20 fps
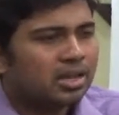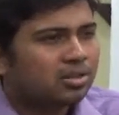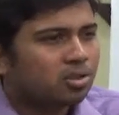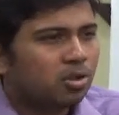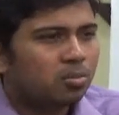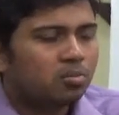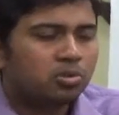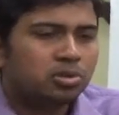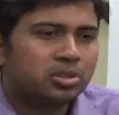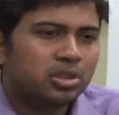
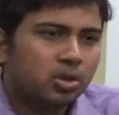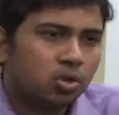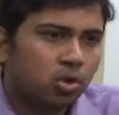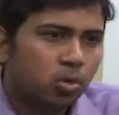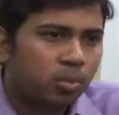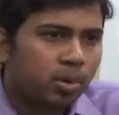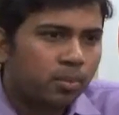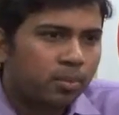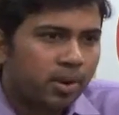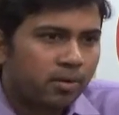almost a
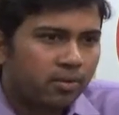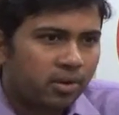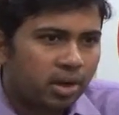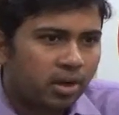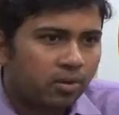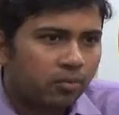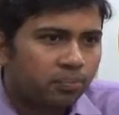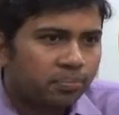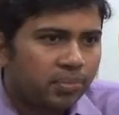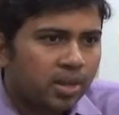global power
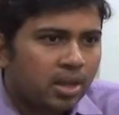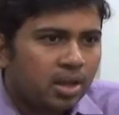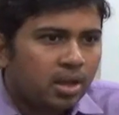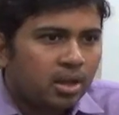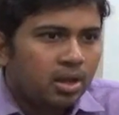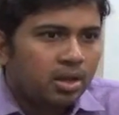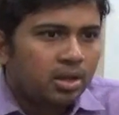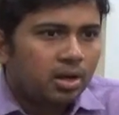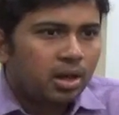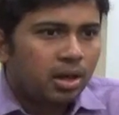now.
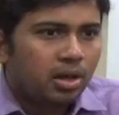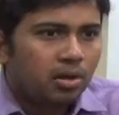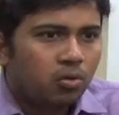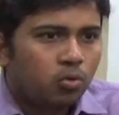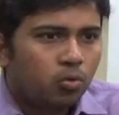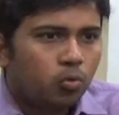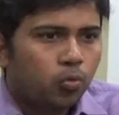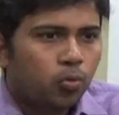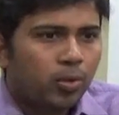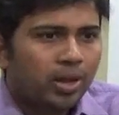
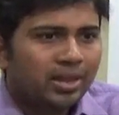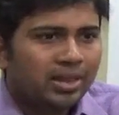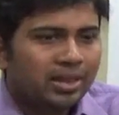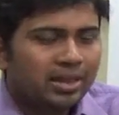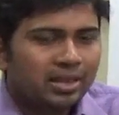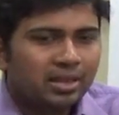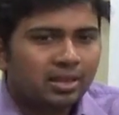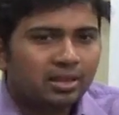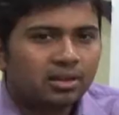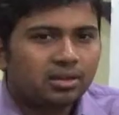Now when
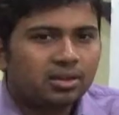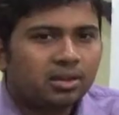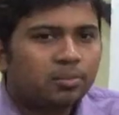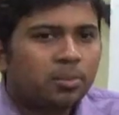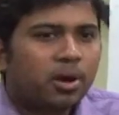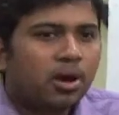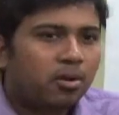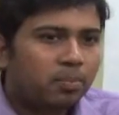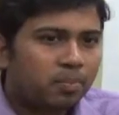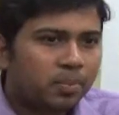the
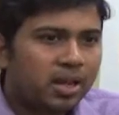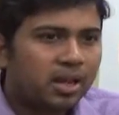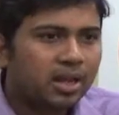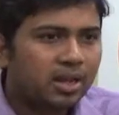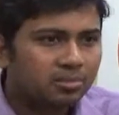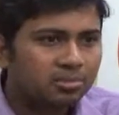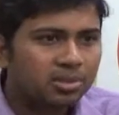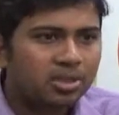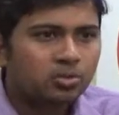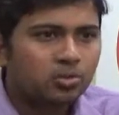power play
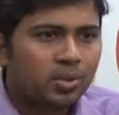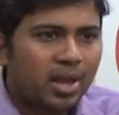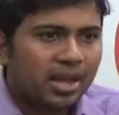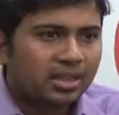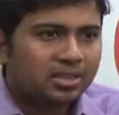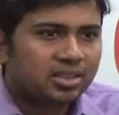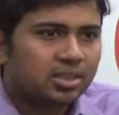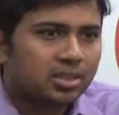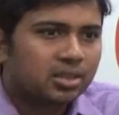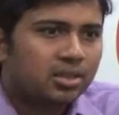comes into
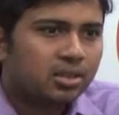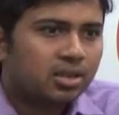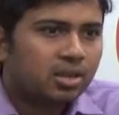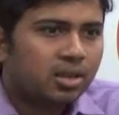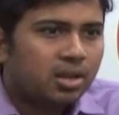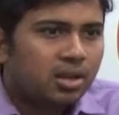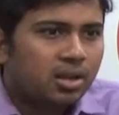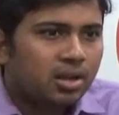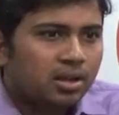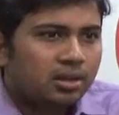action,
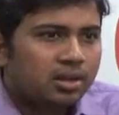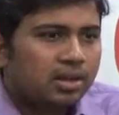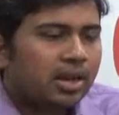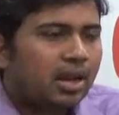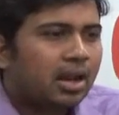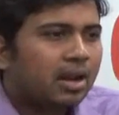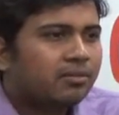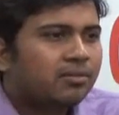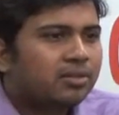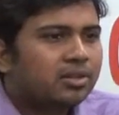there
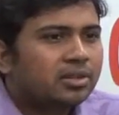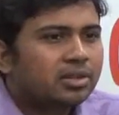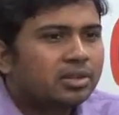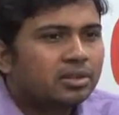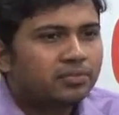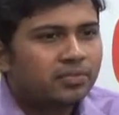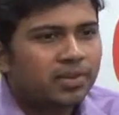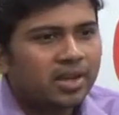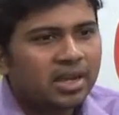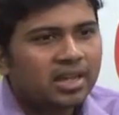are
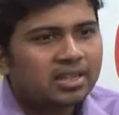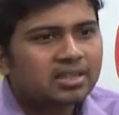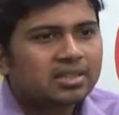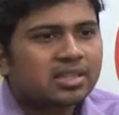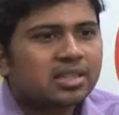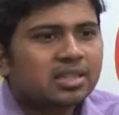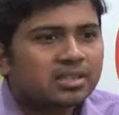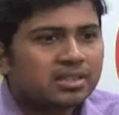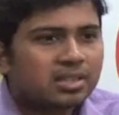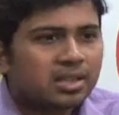various
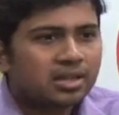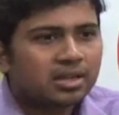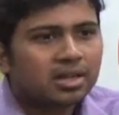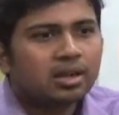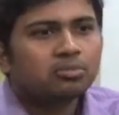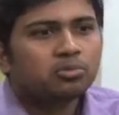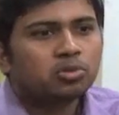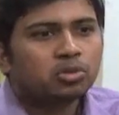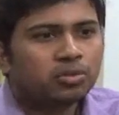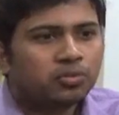things that
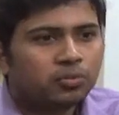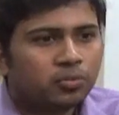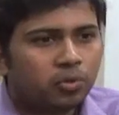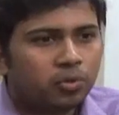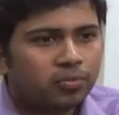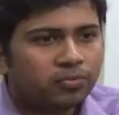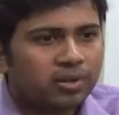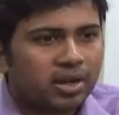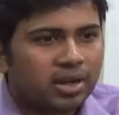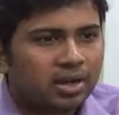come to the
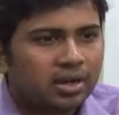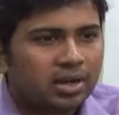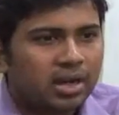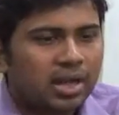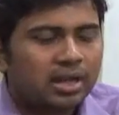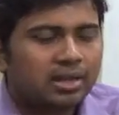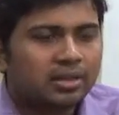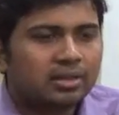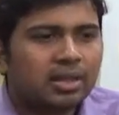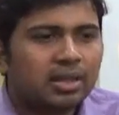forefront.
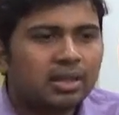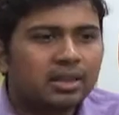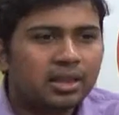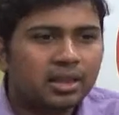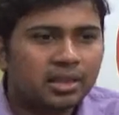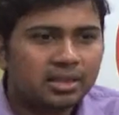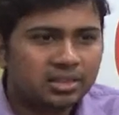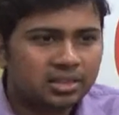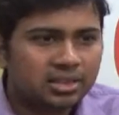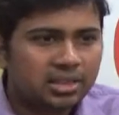Like then there
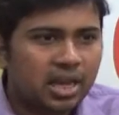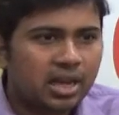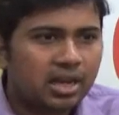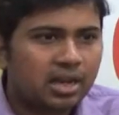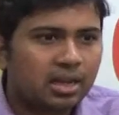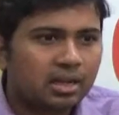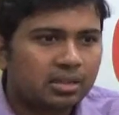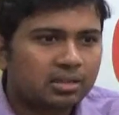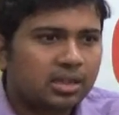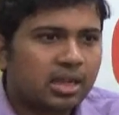is China
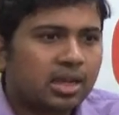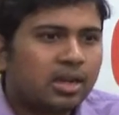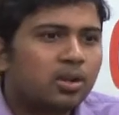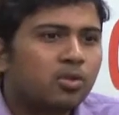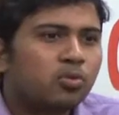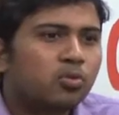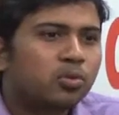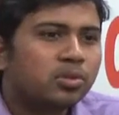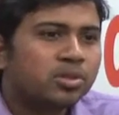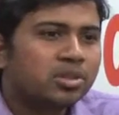
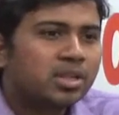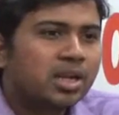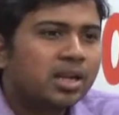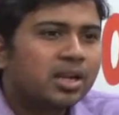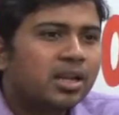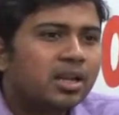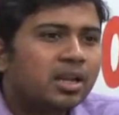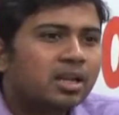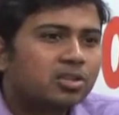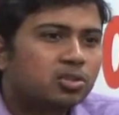who is
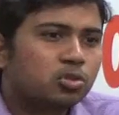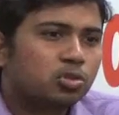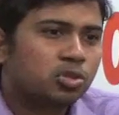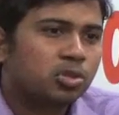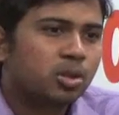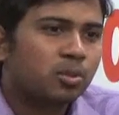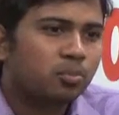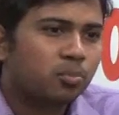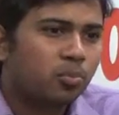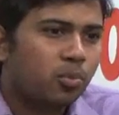threatening us to
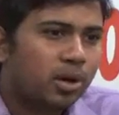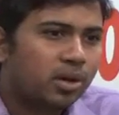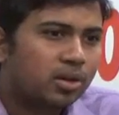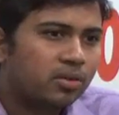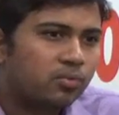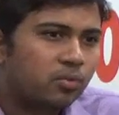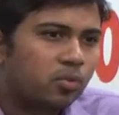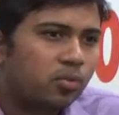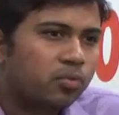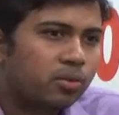stop water
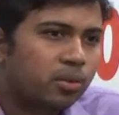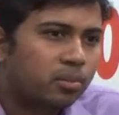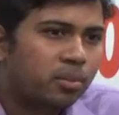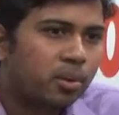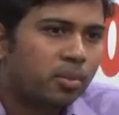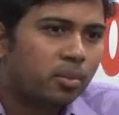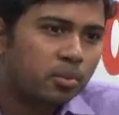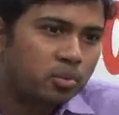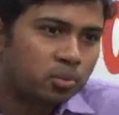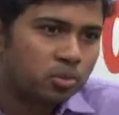flow from
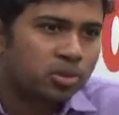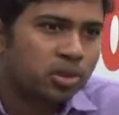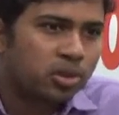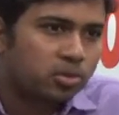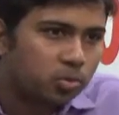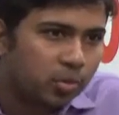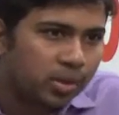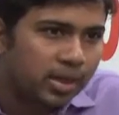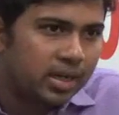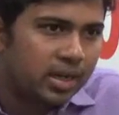
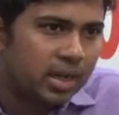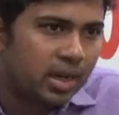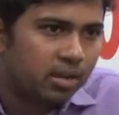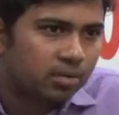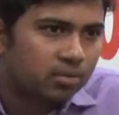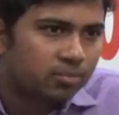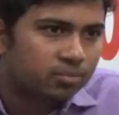Brahmaputra to India.